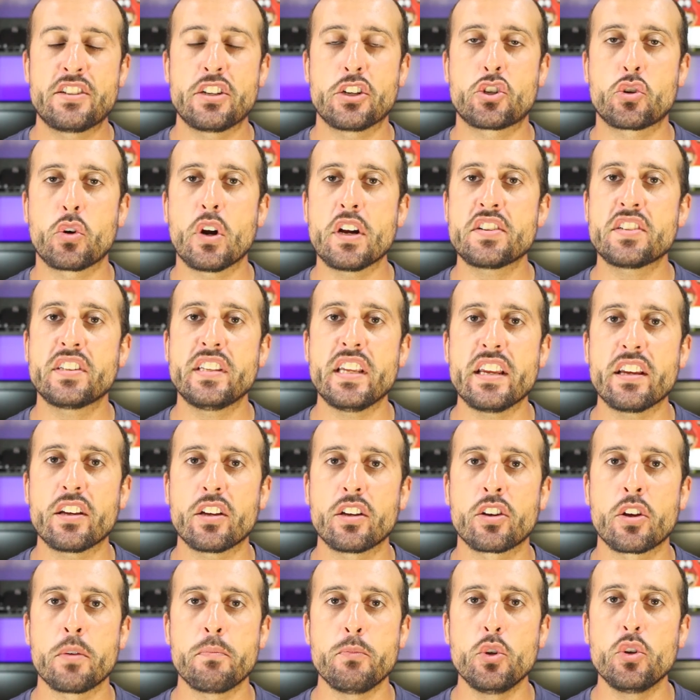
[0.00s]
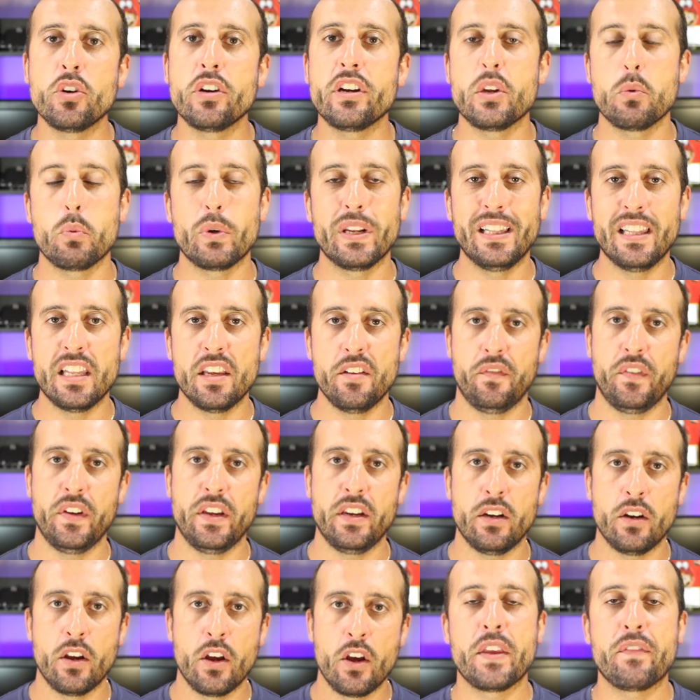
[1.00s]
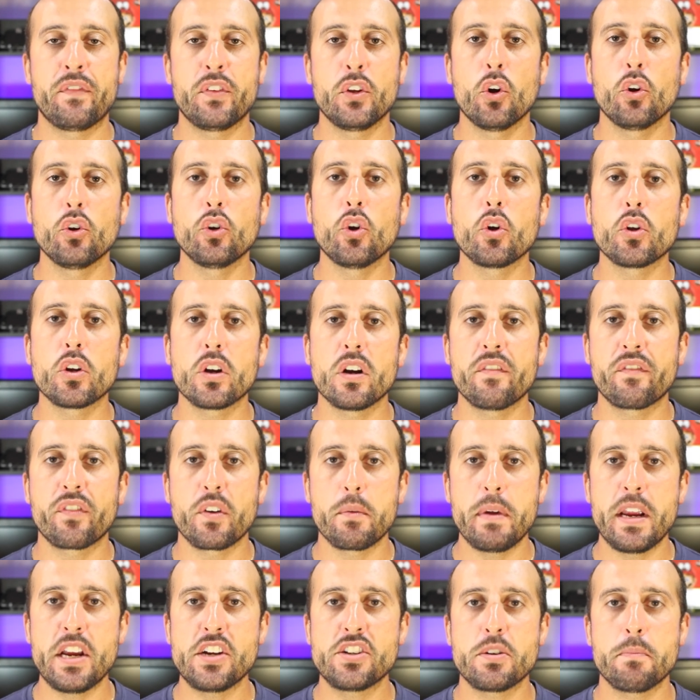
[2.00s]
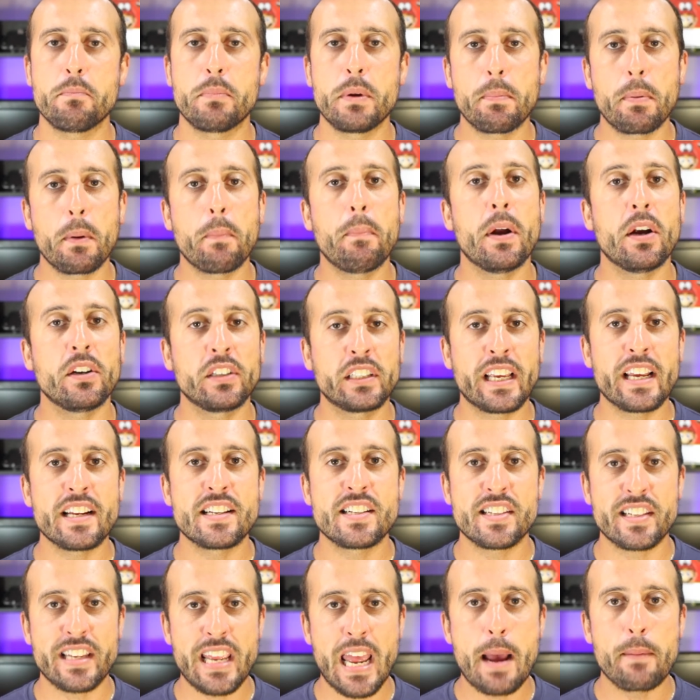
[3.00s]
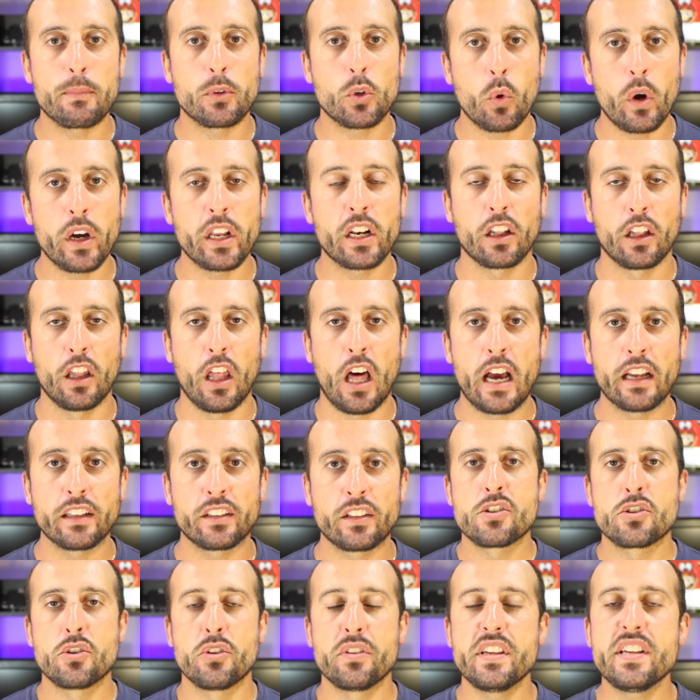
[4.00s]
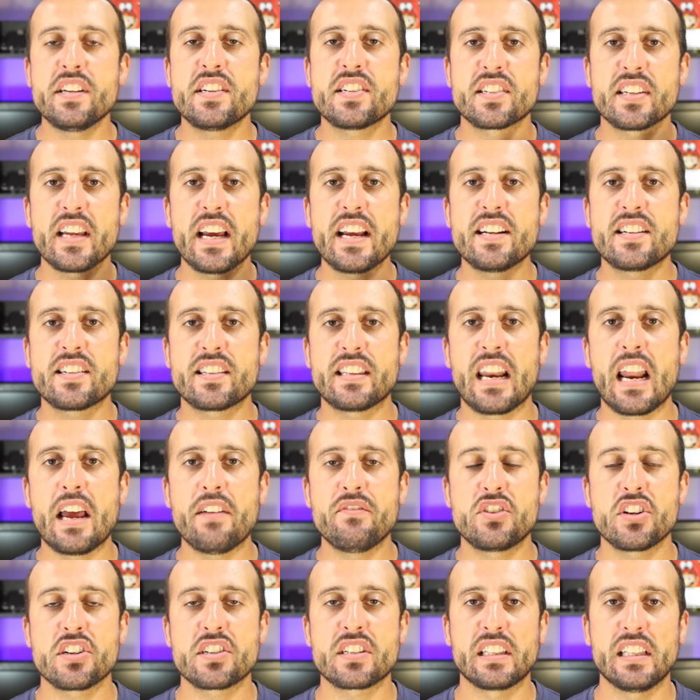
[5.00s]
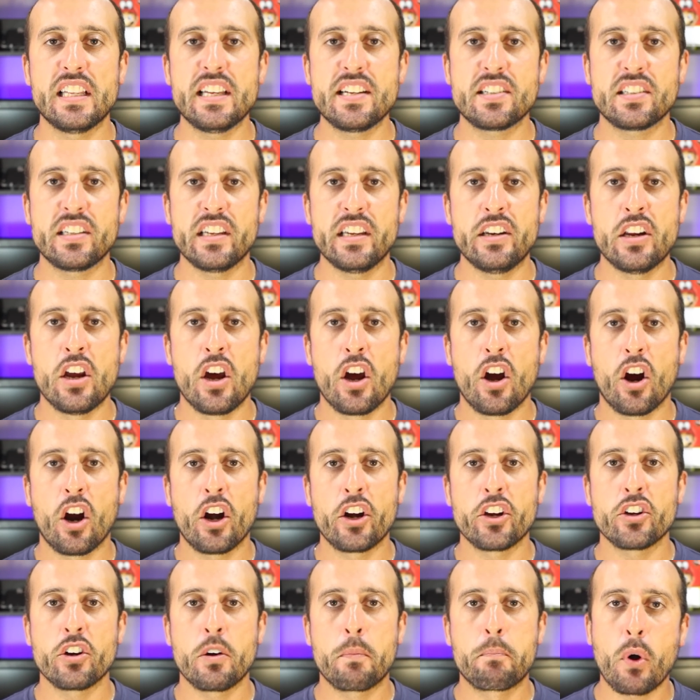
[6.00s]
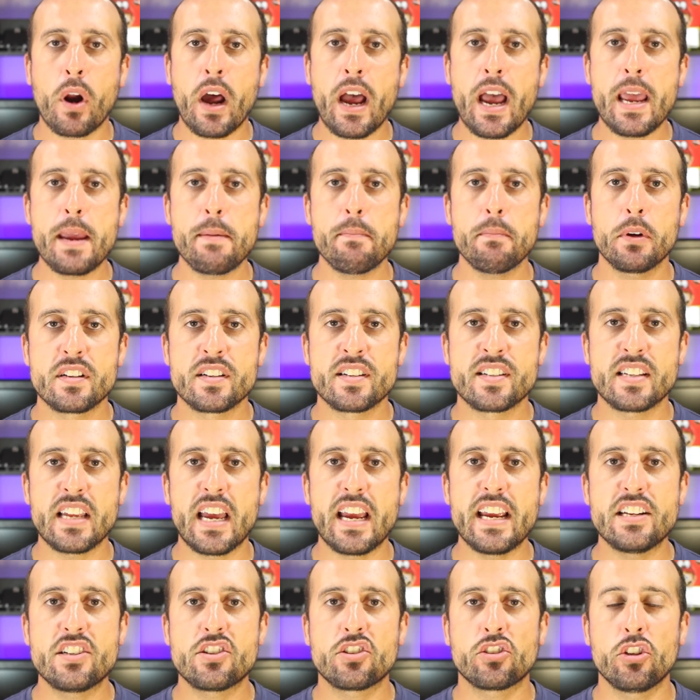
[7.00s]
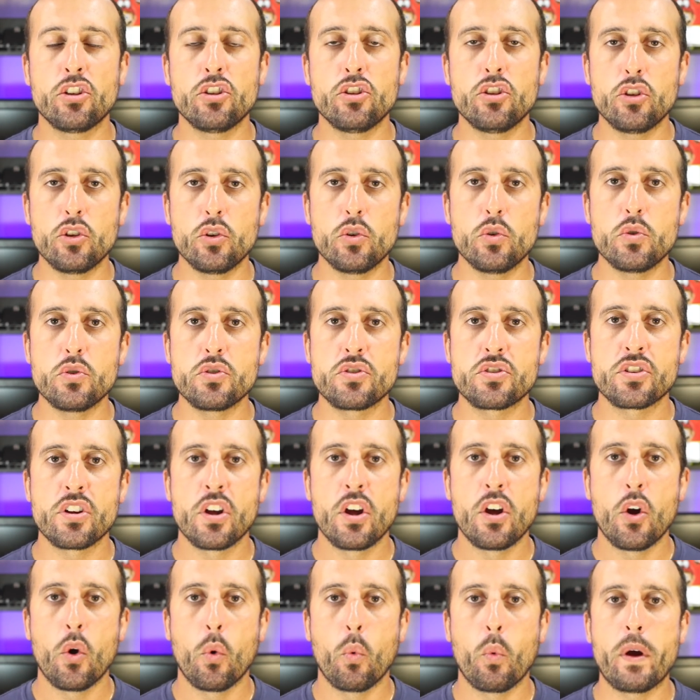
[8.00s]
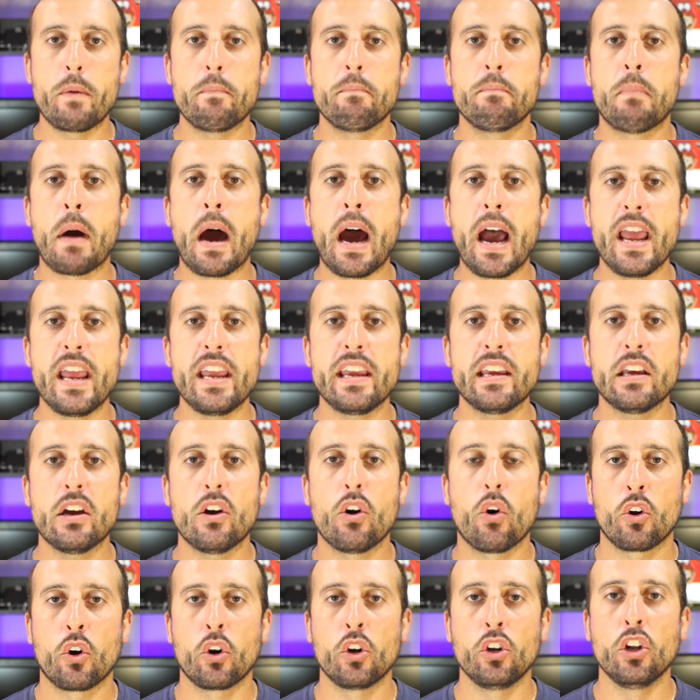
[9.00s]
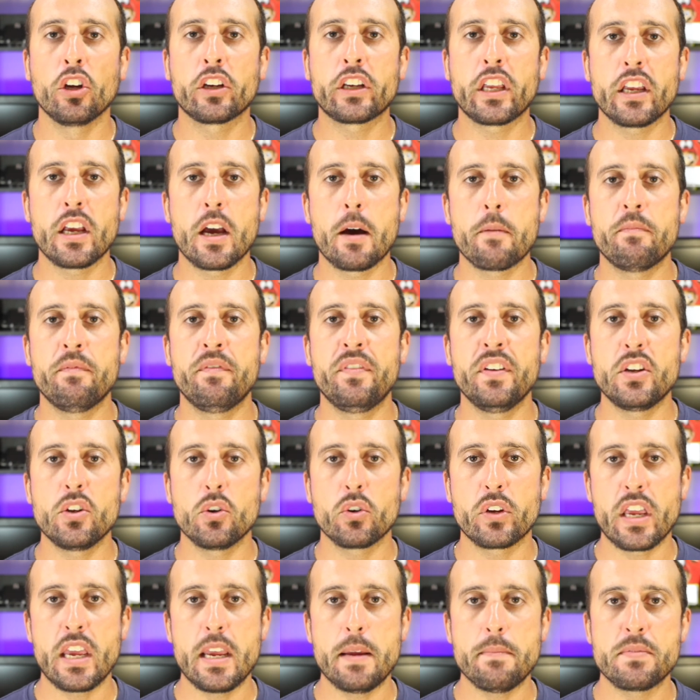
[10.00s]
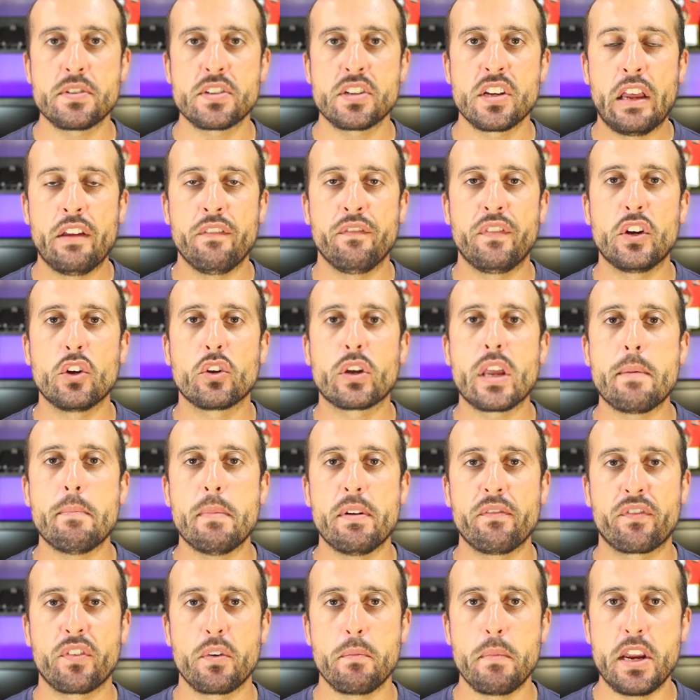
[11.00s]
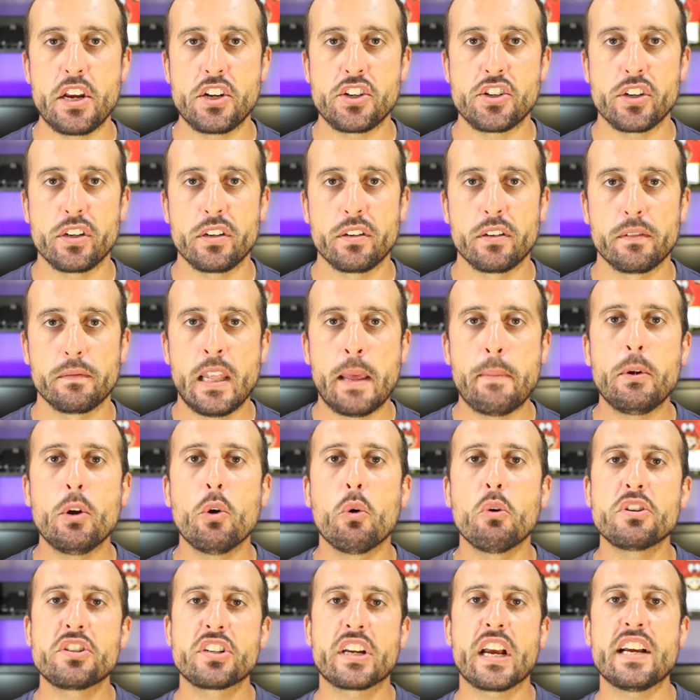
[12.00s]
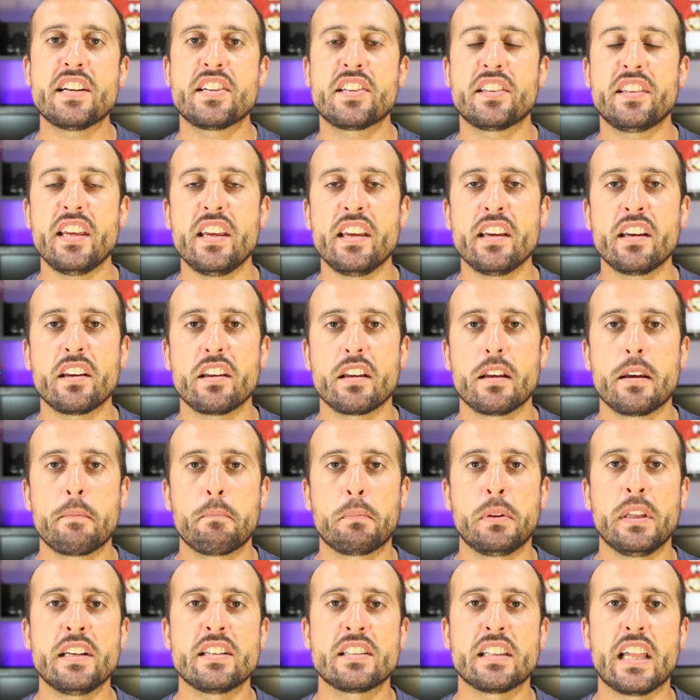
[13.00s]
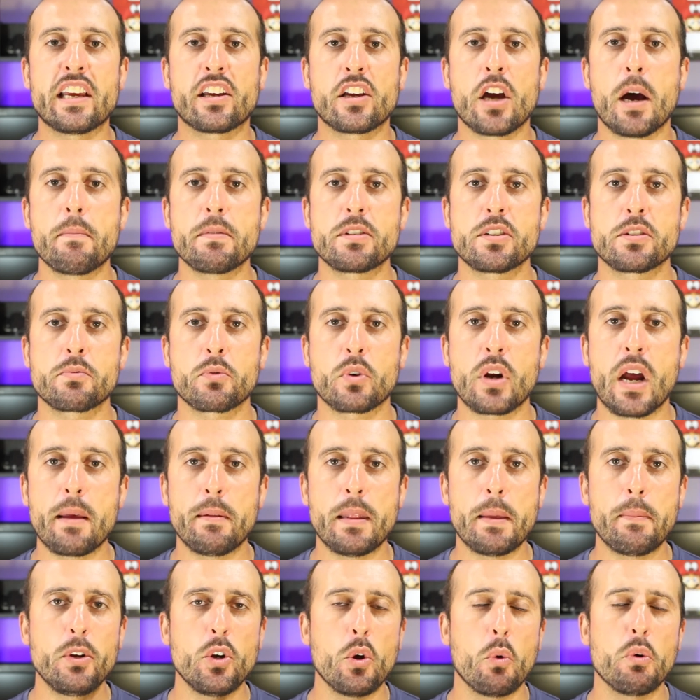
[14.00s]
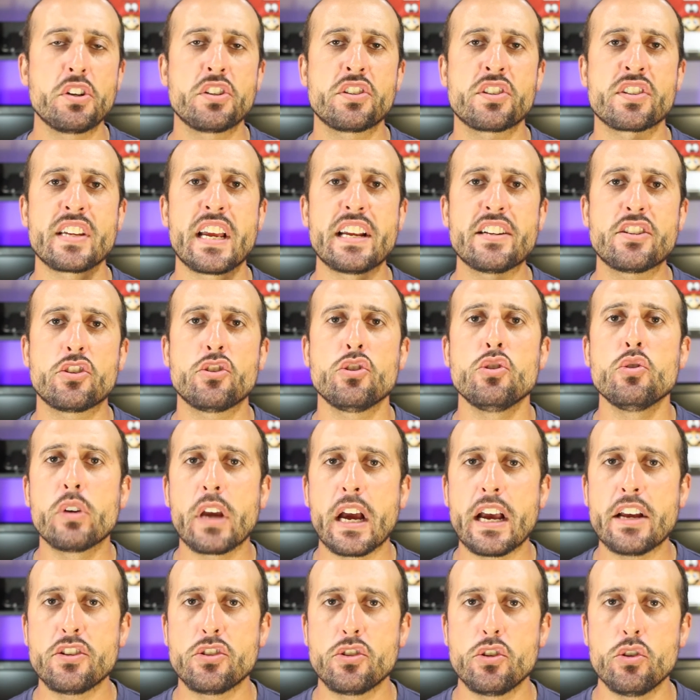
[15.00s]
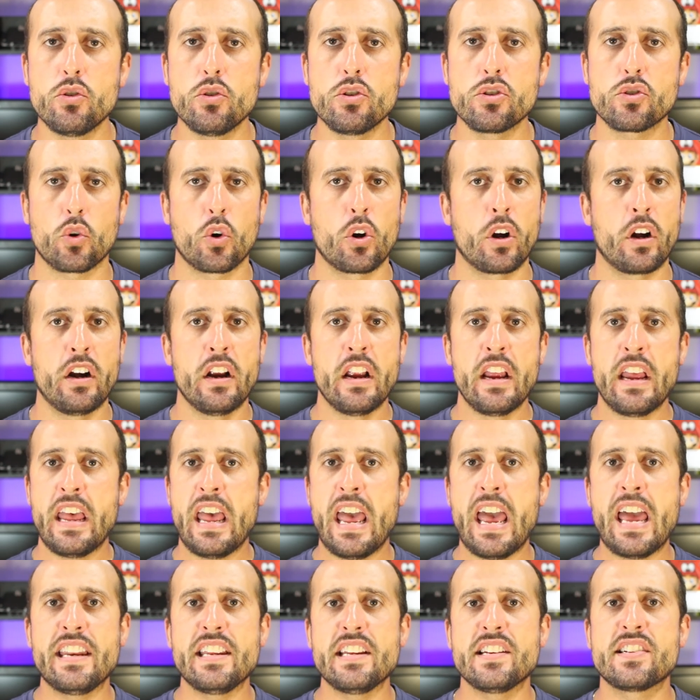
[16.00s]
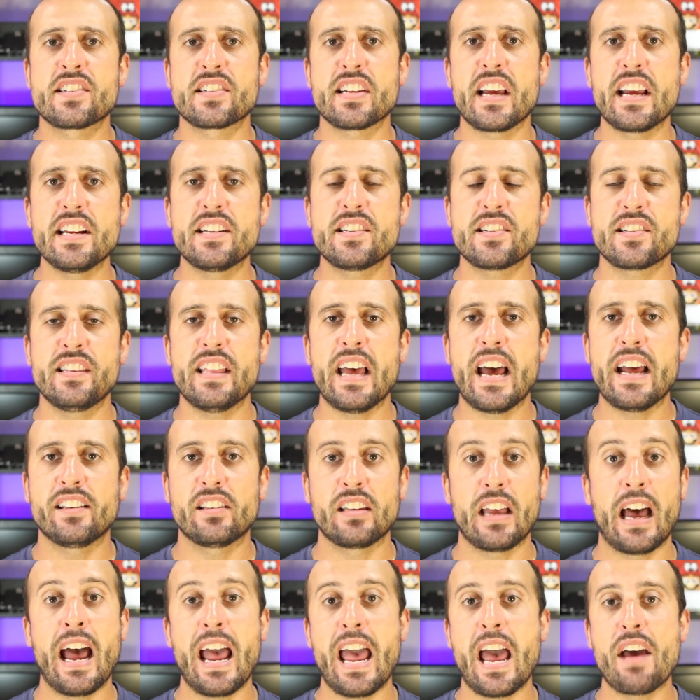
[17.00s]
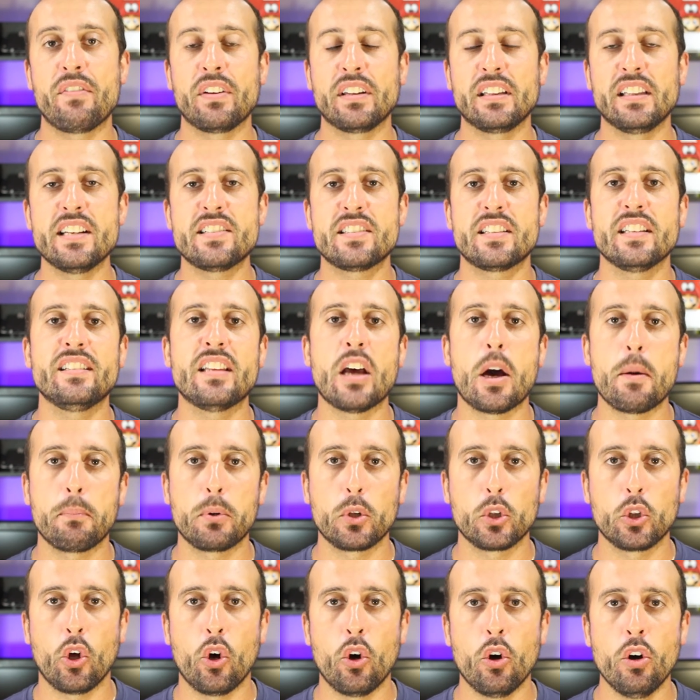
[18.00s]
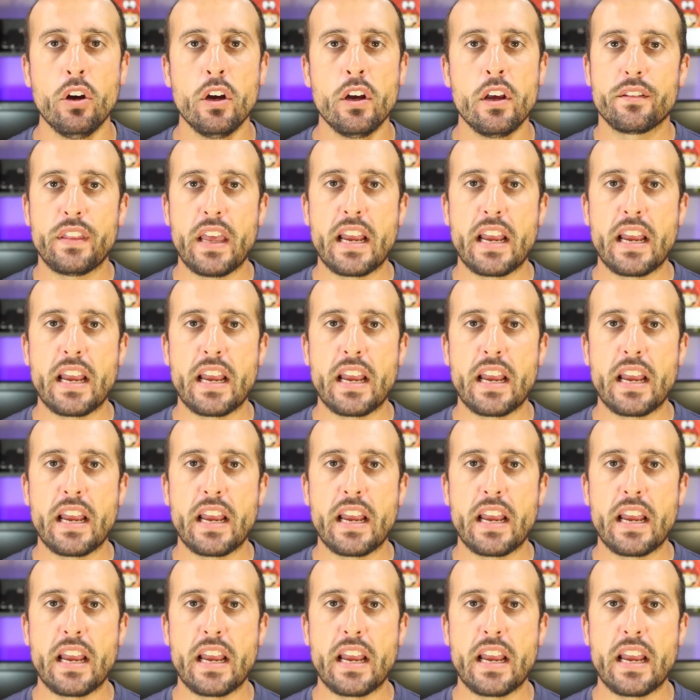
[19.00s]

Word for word: It's a trusting community we live in. If you don't know your information, be prepared to get scammed quite a lot. So these sites that I've just listed are your prime sites to use when buying or looking up video games and video game information. Let me know what you guys think. Please like, comment, subscribe. Let me know which sites you guys use or any sites that I haven't listed down below.